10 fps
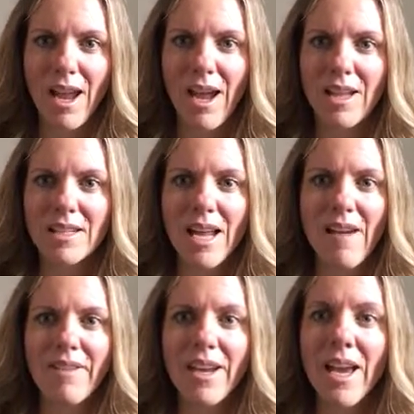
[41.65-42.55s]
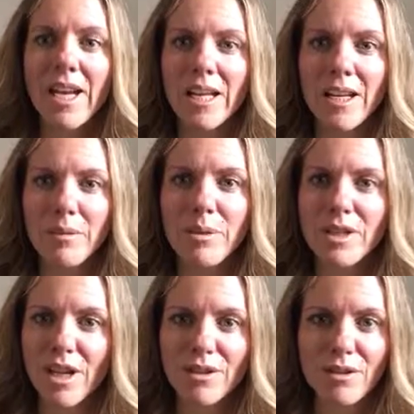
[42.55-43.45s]
as having any
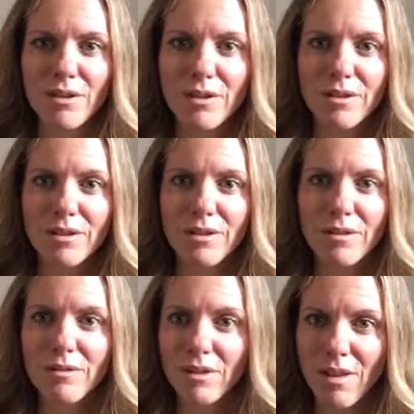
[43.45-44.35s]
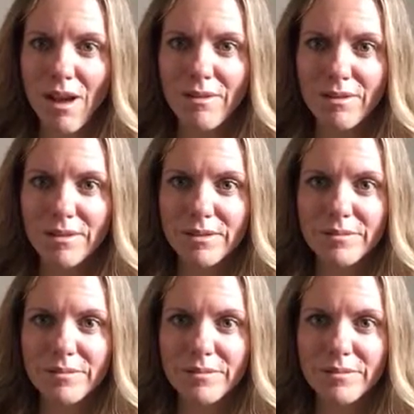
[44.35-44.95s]
potential for love.